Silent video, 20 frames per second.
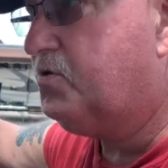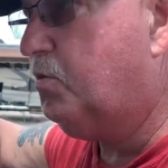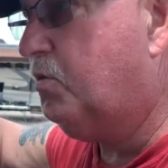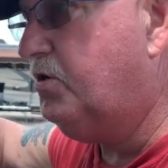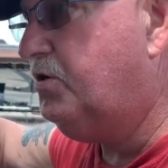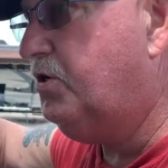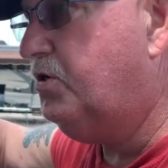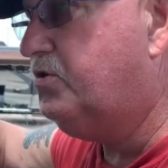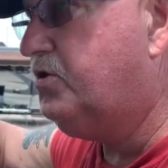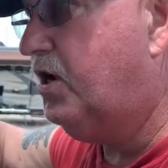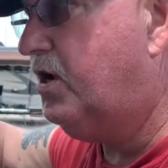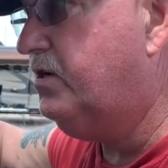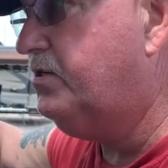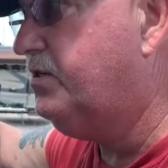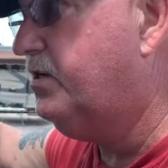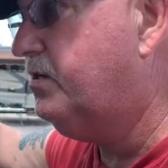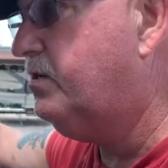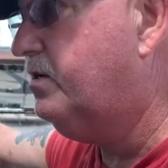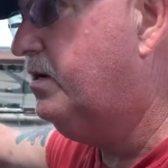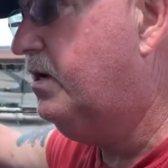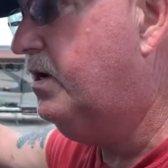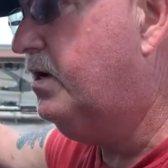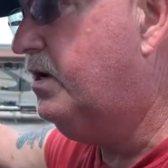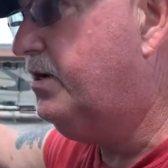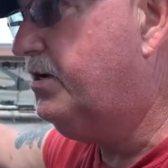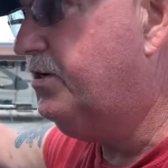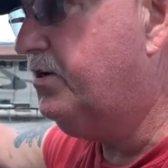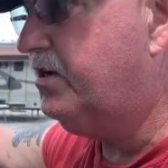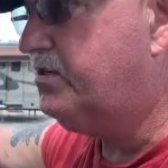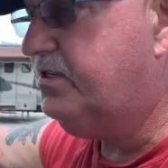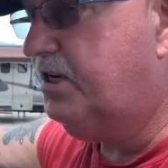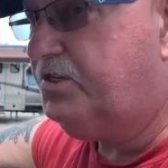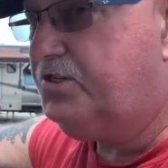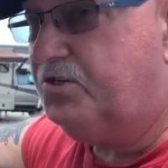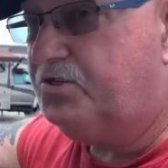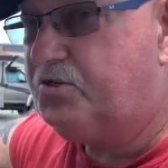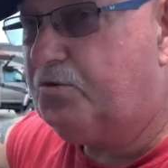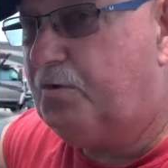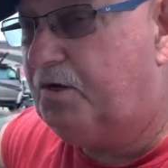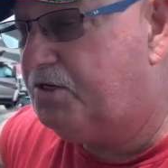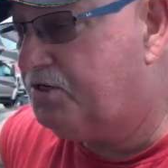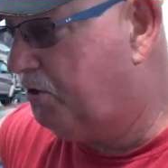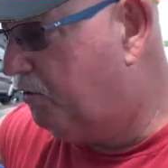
when you turn your ignition switch